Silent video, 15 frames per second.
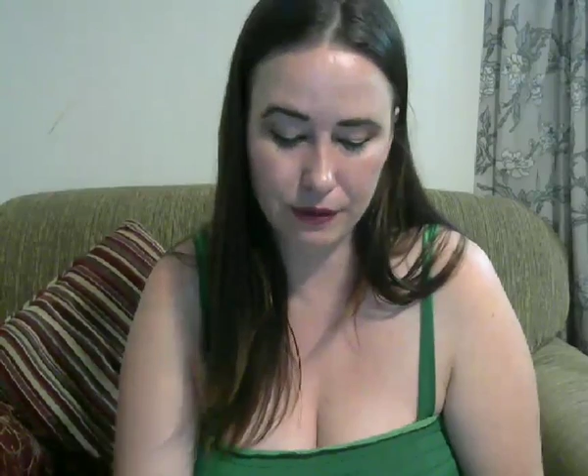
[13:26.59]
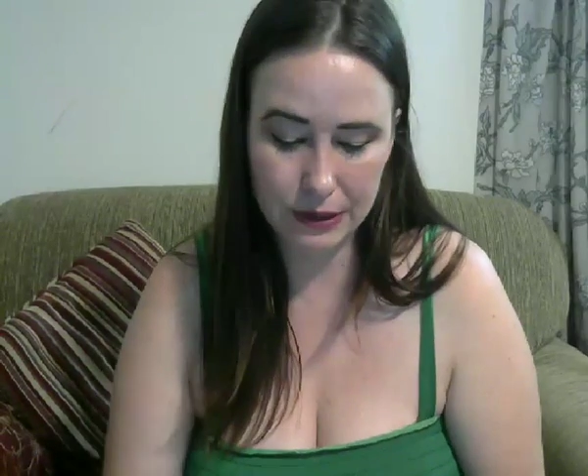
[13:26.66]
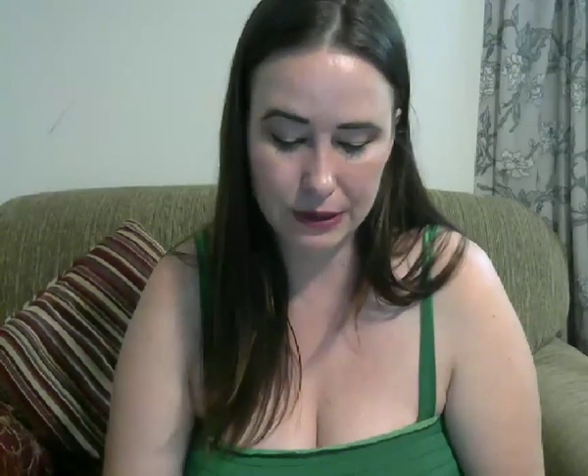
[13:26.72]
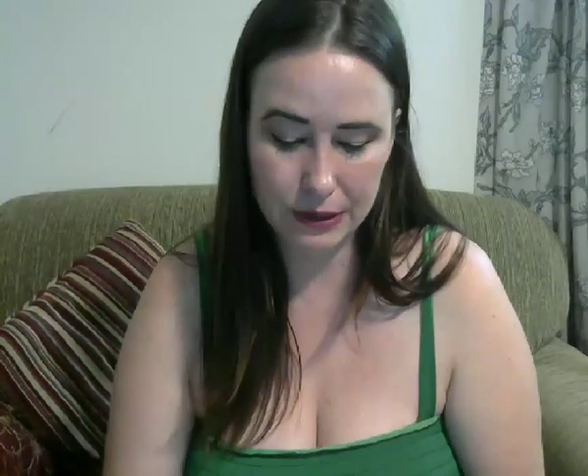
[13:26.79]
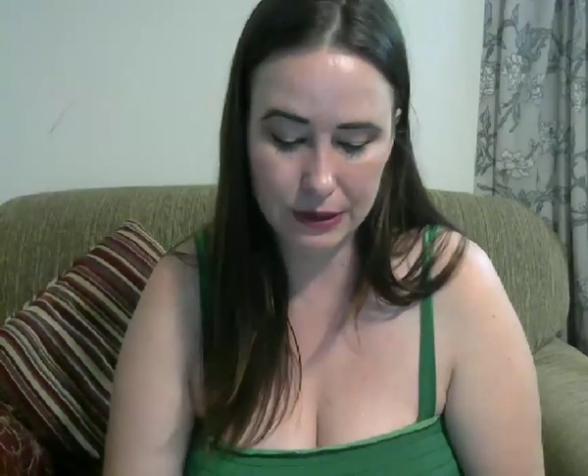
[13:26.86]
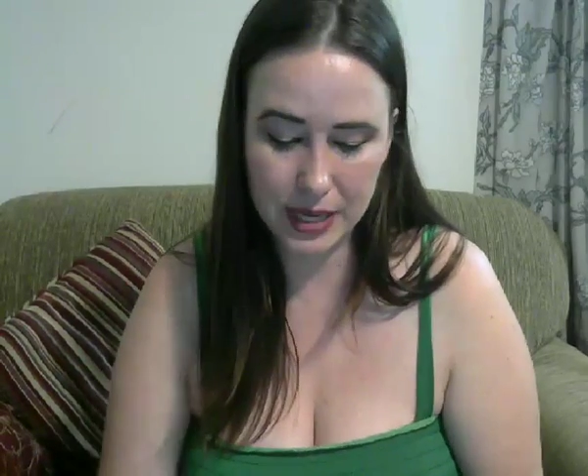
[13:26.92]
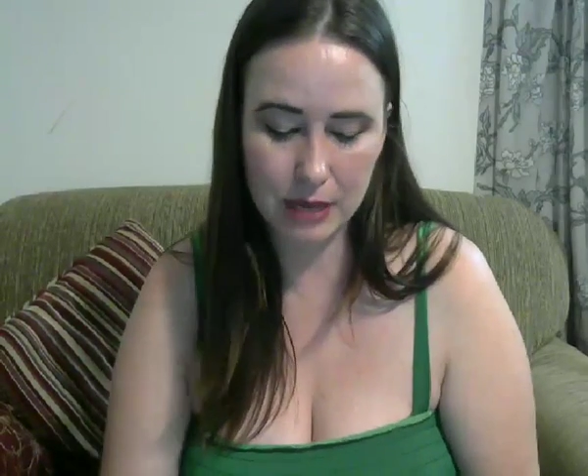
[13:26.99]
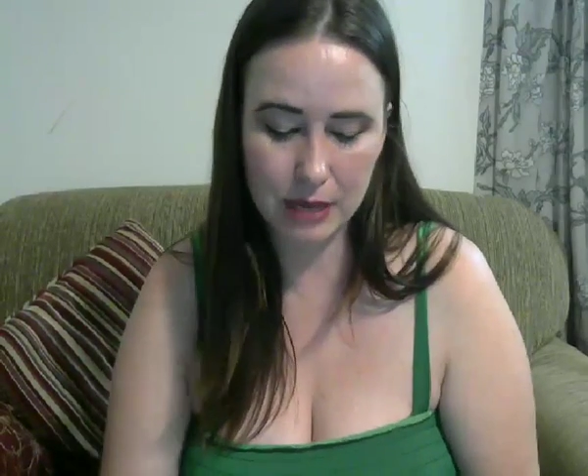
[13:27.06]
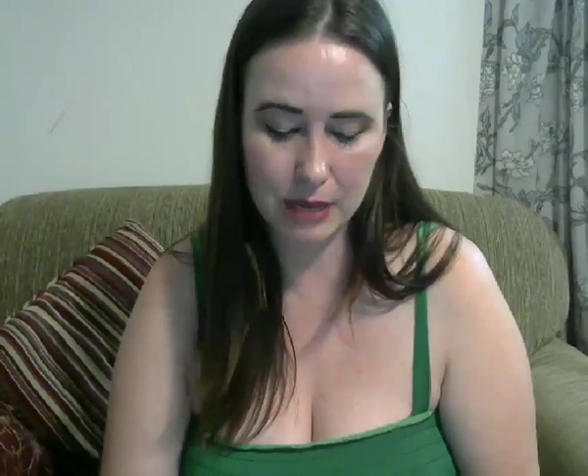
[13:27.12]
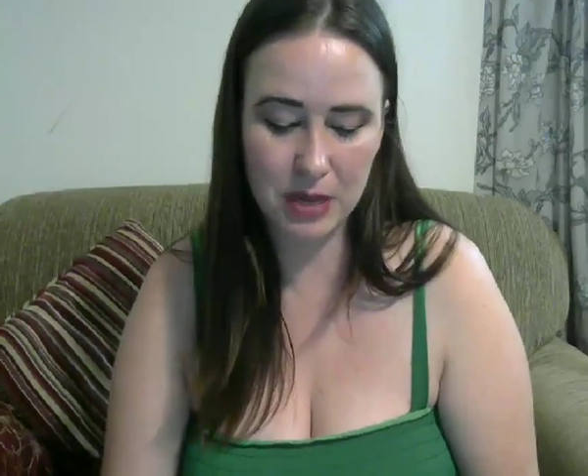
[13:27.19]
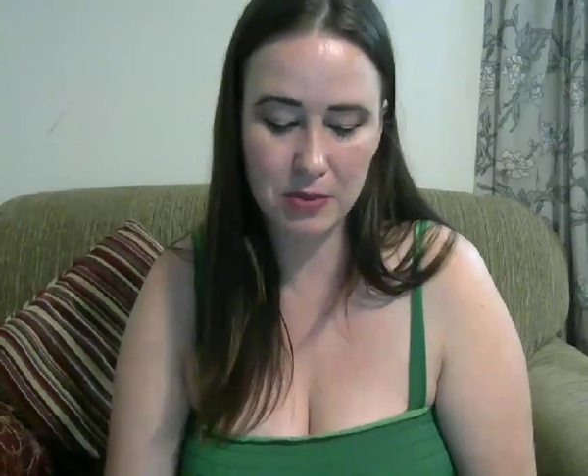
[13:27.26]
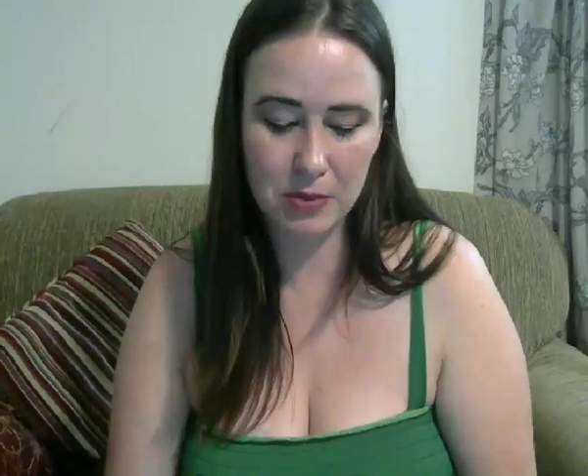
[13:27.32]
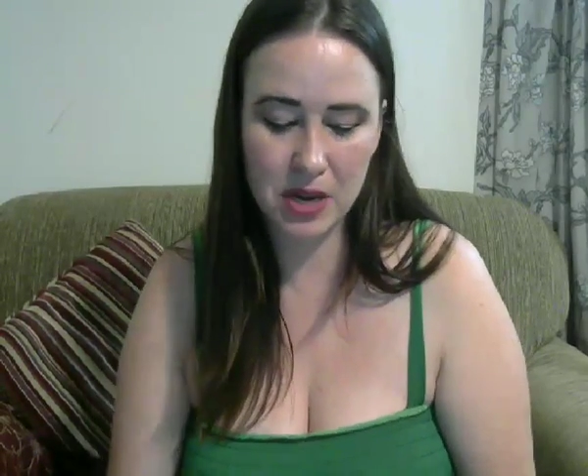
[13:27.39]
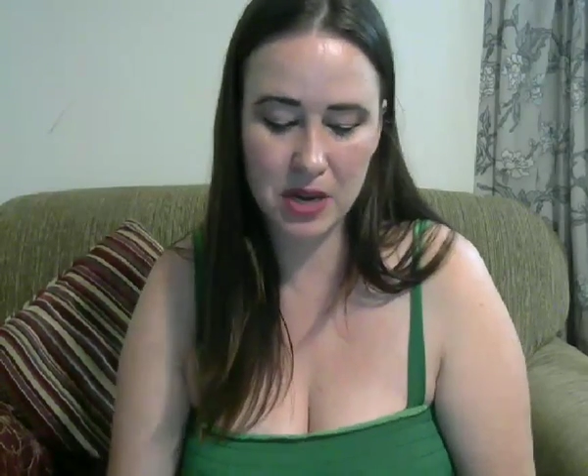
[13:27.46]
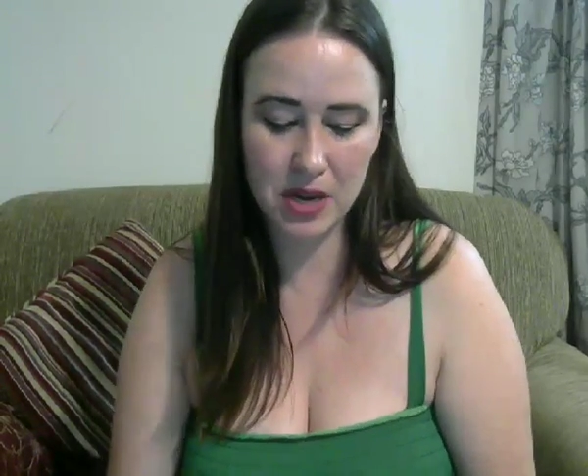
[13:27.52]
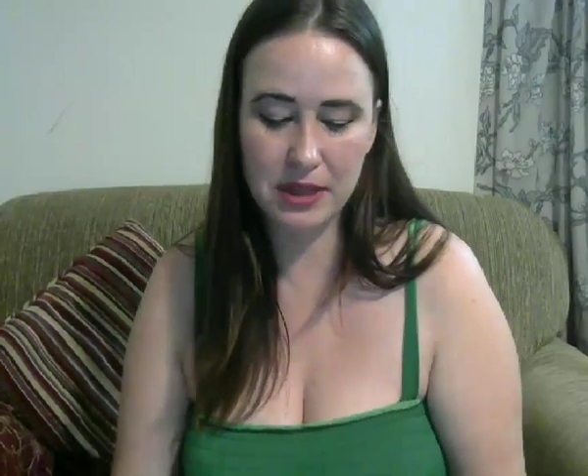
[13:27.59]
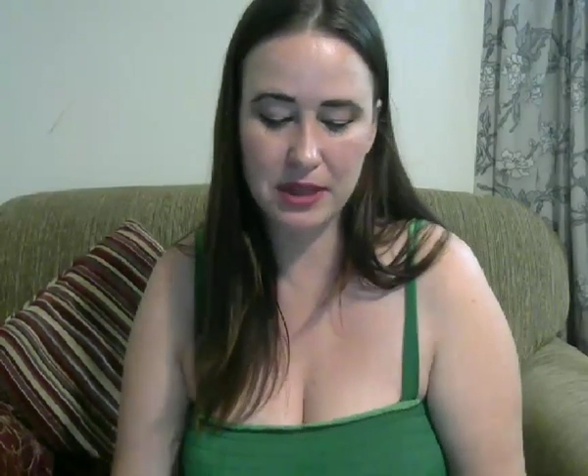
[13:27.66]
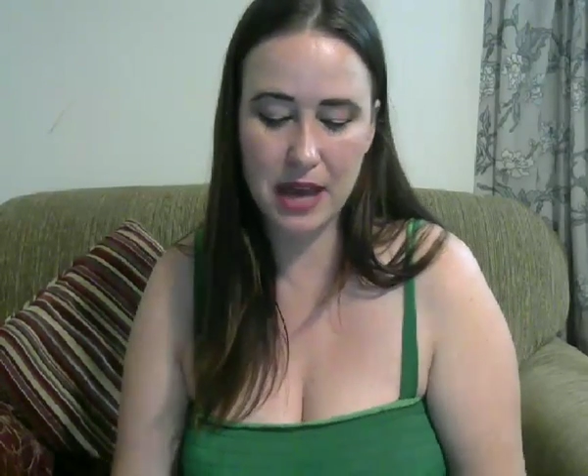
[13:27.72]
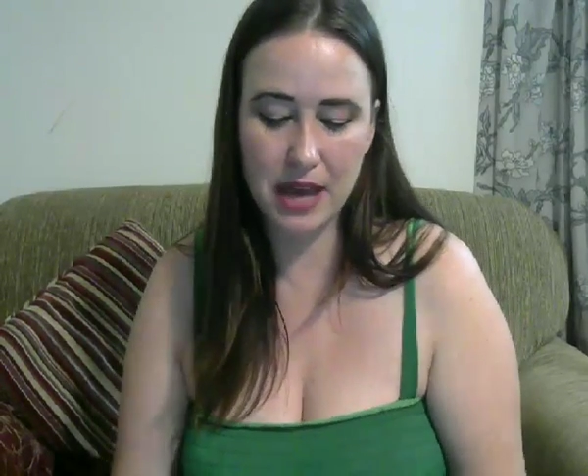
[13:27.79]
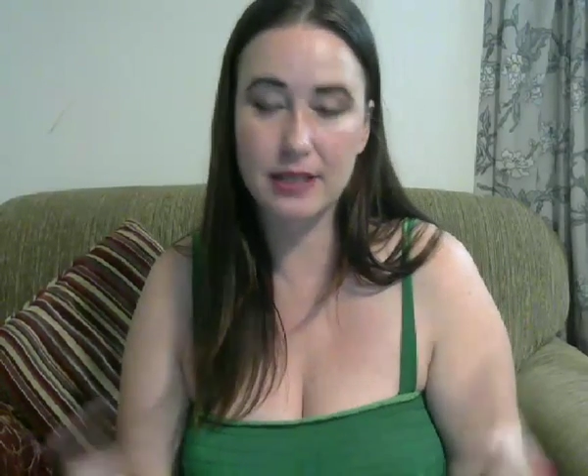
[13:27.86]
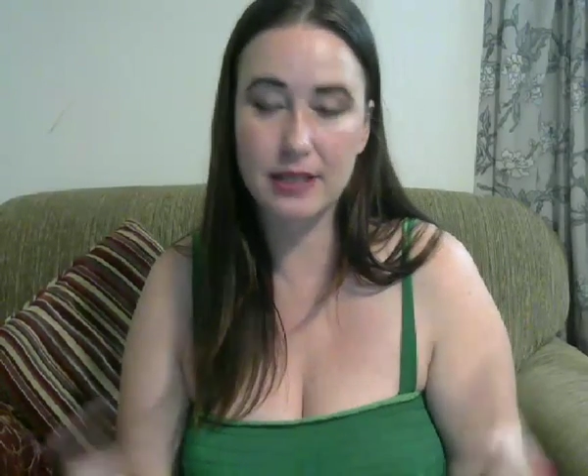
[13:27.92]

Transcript: ways you can make money with that.